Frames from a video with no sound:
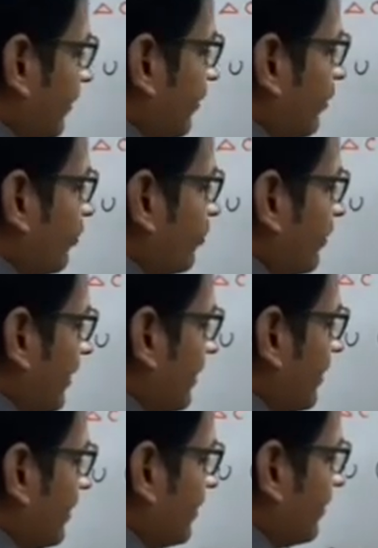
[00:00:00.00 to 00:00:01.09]

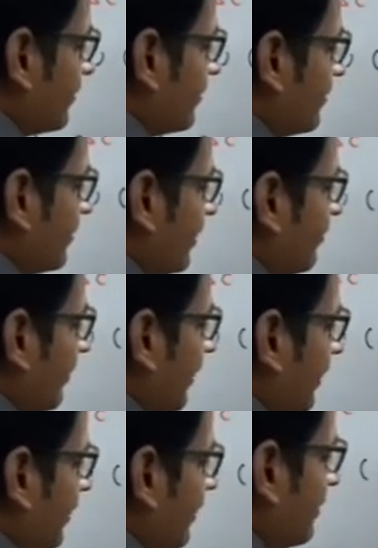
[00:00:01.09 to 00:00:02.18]
union C
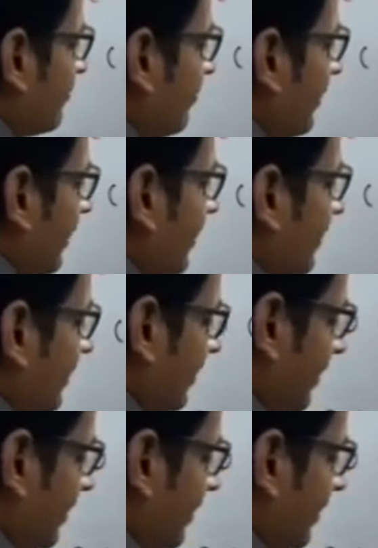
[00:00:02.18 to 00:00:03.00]
minus B.